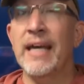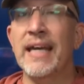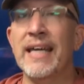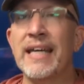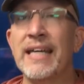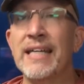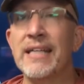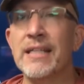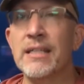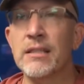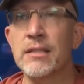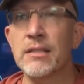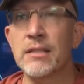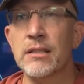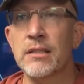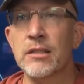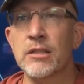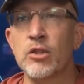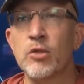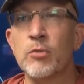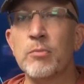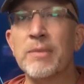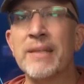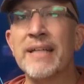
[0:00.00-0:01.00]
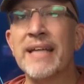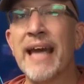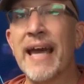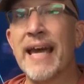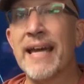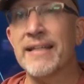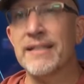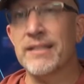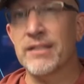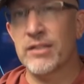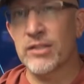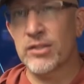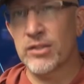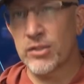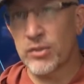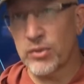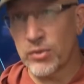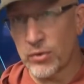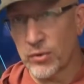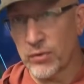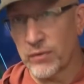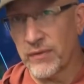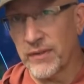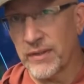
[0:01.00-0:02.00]
is to be a
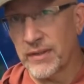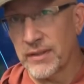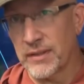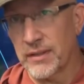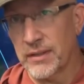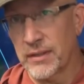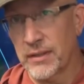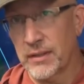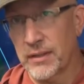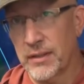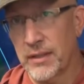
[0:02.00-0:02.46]
servant.